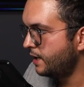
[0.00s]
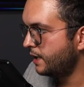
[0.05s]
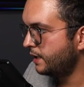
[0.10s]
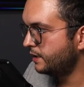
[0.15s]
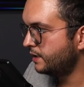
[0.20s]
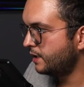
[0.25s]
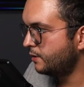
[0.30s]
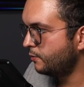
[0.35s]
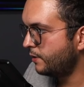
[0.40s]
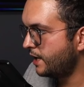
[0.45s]

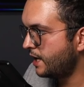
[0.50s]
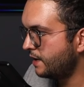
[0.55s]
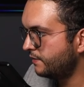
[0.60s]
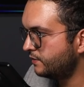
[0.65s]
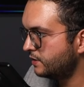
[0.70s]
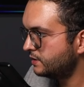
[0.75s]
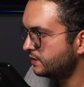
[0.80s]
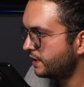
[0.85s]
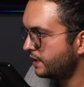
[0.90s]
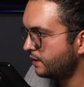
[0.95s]
and then we have
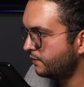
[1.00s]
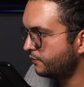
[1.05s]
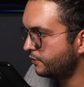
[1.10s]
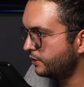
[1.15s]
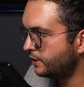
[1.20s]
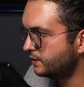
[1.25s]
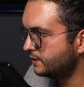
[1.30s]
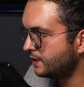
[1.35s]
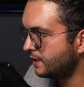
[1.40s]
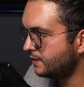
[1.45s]
the setting for
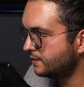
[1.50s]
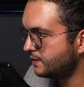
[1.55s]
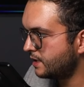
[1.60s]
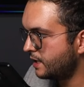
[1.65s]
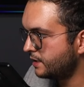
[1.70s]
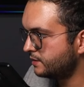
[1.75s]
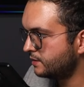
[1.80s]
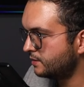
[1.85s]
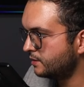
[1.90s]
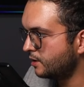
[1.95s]
the cell
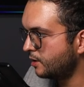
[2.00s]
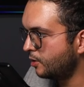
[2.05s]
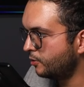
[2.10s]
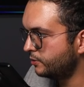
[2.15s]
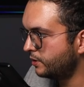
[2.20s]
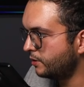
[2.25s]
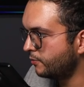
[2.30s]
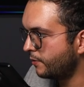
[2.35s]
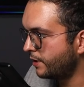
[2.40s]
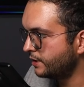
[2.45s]
size and the
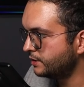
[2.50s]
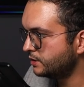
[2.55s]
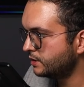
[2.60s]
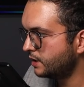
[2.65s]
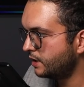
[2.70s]
loading range.